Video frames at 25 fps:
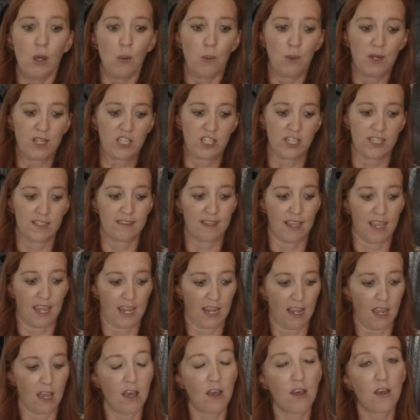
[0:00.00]
which is
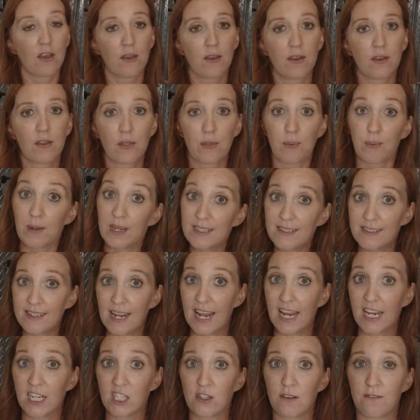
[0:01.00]
a
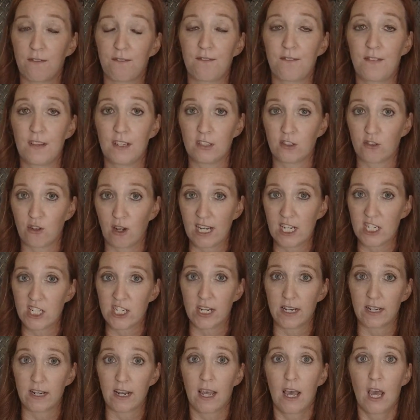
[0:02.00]
3-stage
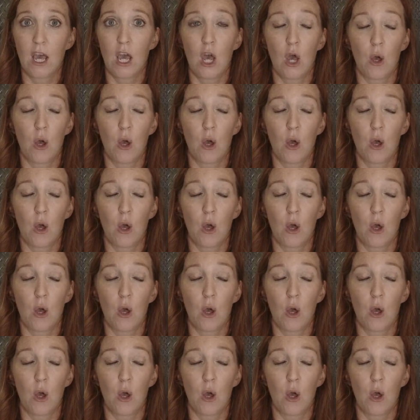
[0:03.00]
filtration